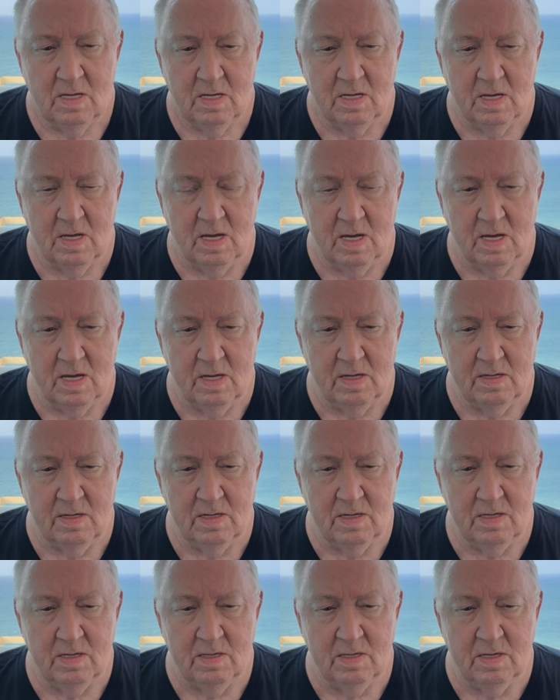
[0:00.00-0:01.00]
uh,
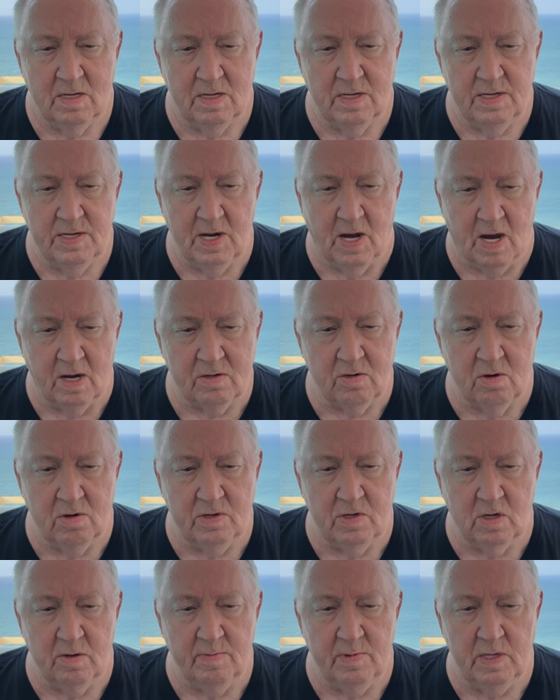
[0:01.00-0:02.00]
the doctor
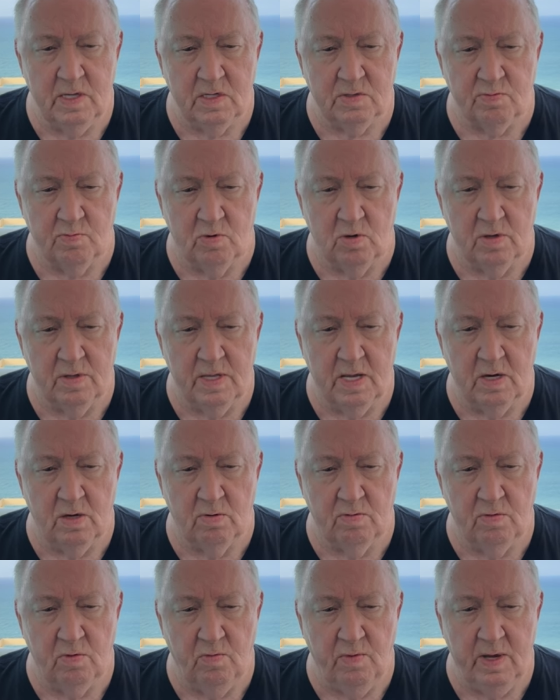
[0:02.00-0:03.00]
told me this morning that
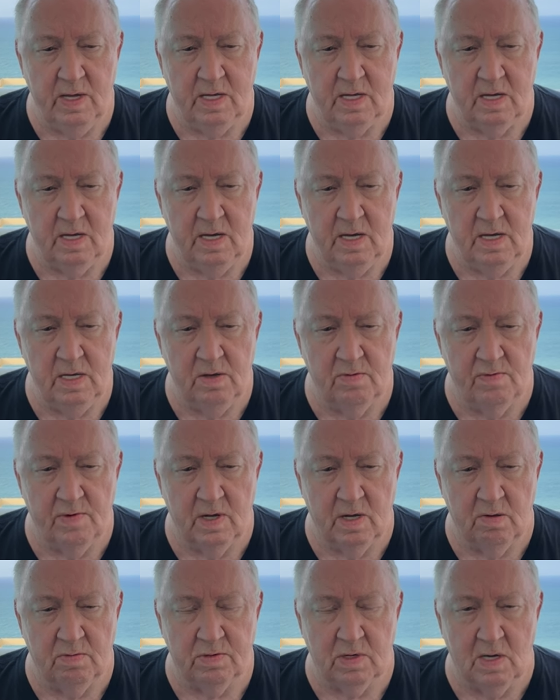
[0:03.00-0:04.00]
over the weekend he
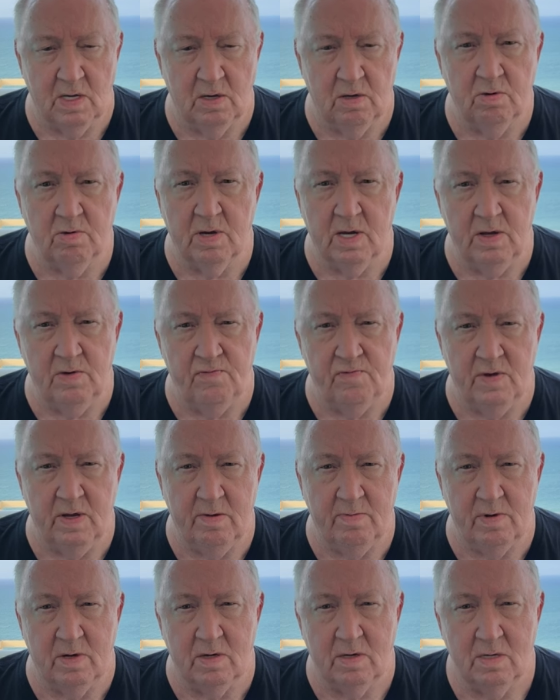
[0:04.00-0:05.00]
developed a low-grade
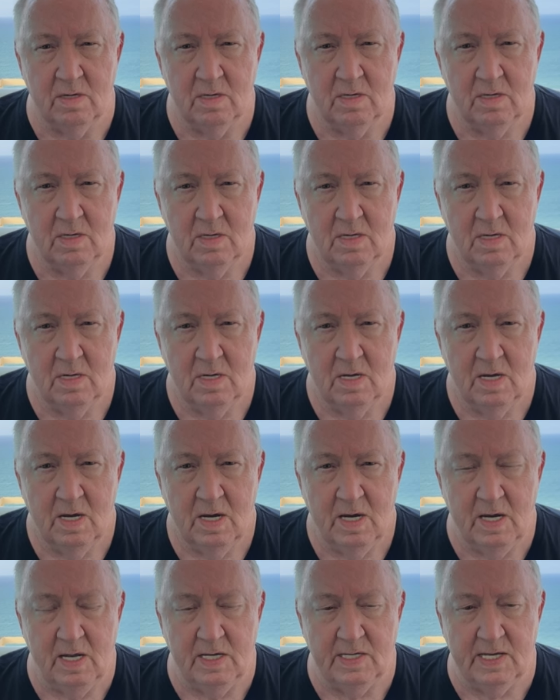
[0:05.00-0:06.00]
fever.
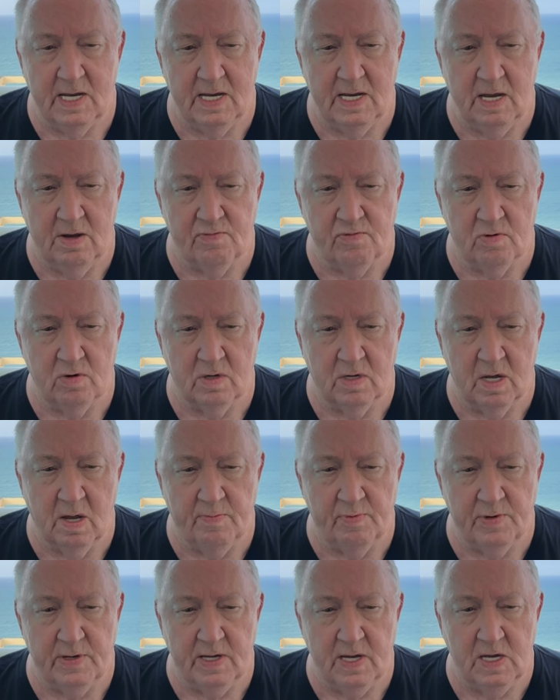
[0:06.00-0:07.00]
And he's had that for a
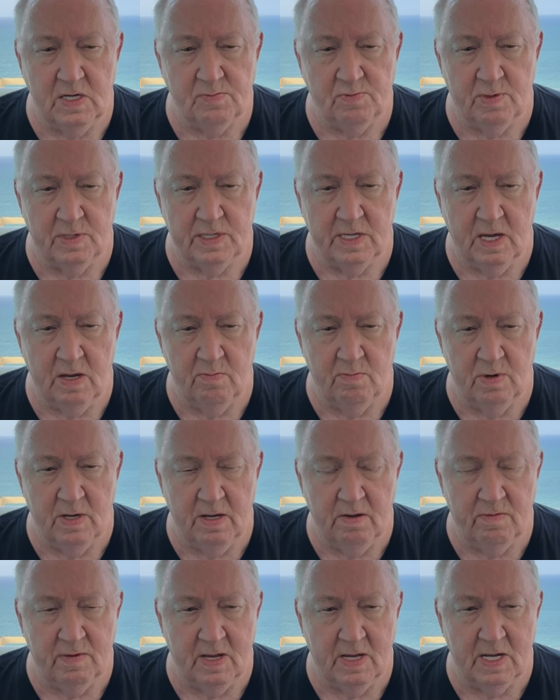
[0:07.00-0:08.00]
couple days, but they
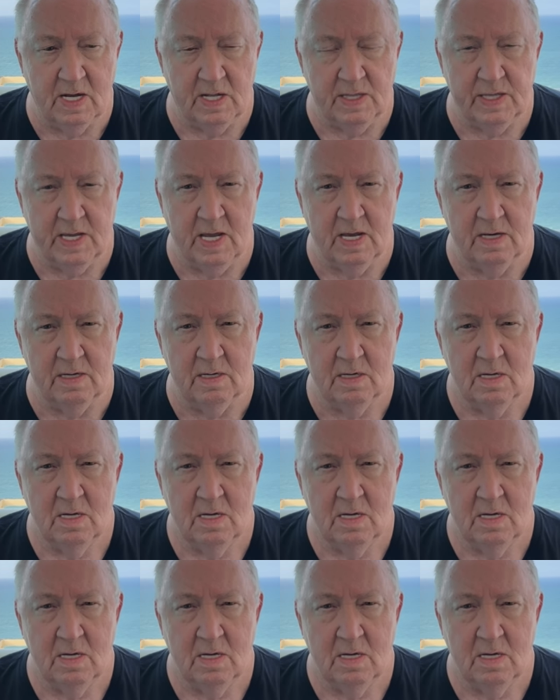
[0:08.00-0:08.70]
believe they got that